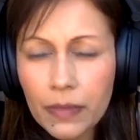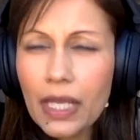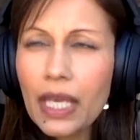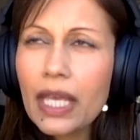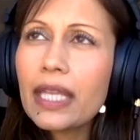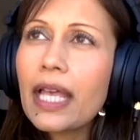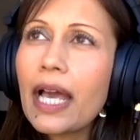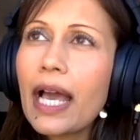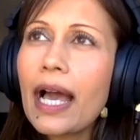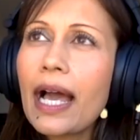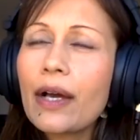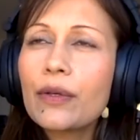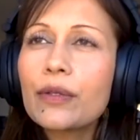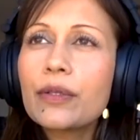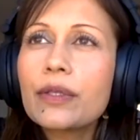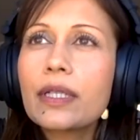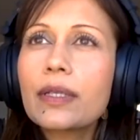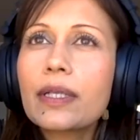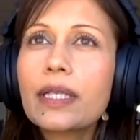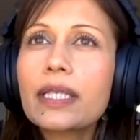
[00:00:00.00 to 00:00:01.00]
and
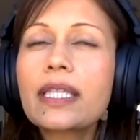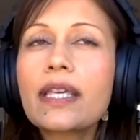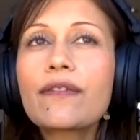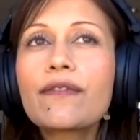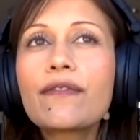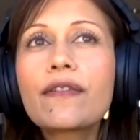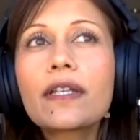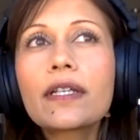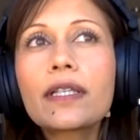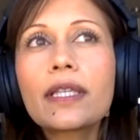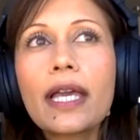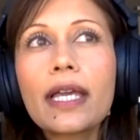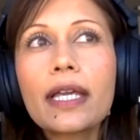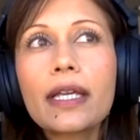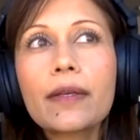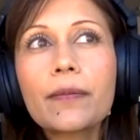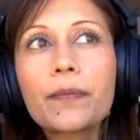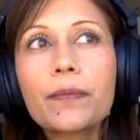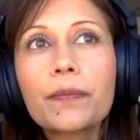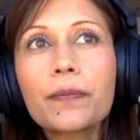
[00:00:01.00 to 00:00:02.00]
how, because I feel
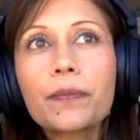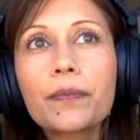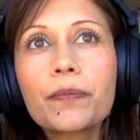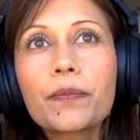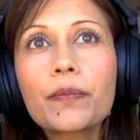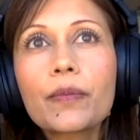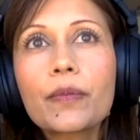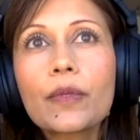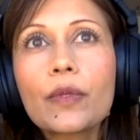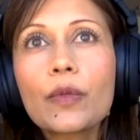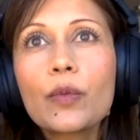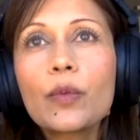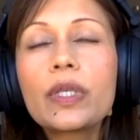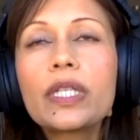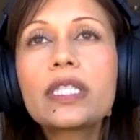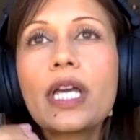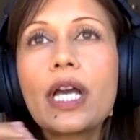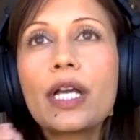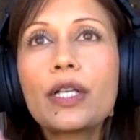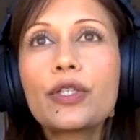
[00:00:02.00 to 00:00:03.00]
like we
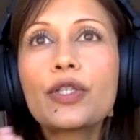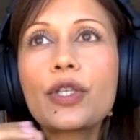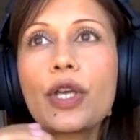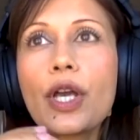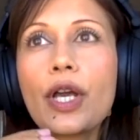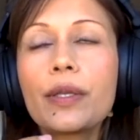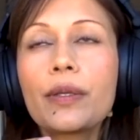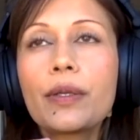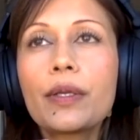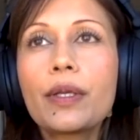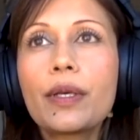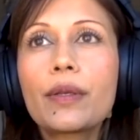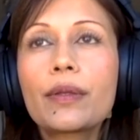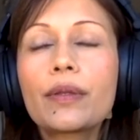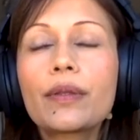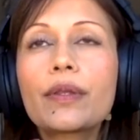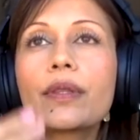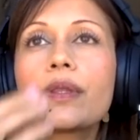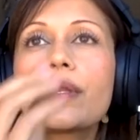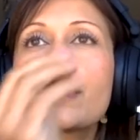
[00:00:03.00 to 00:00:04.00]
touched on
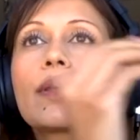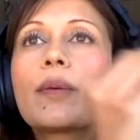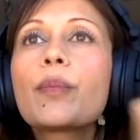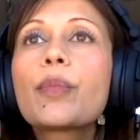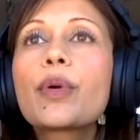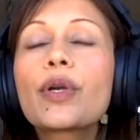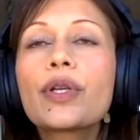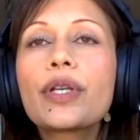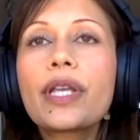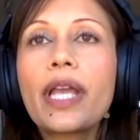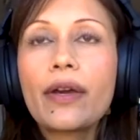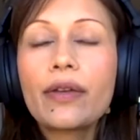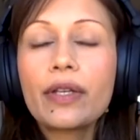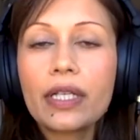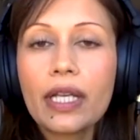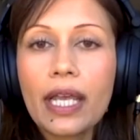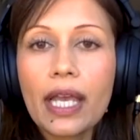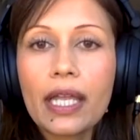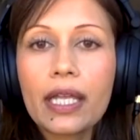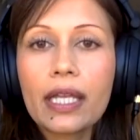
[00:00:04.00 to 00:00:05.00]
the burnout
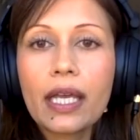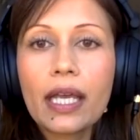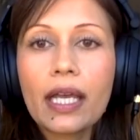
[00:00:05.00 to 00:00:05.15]
and,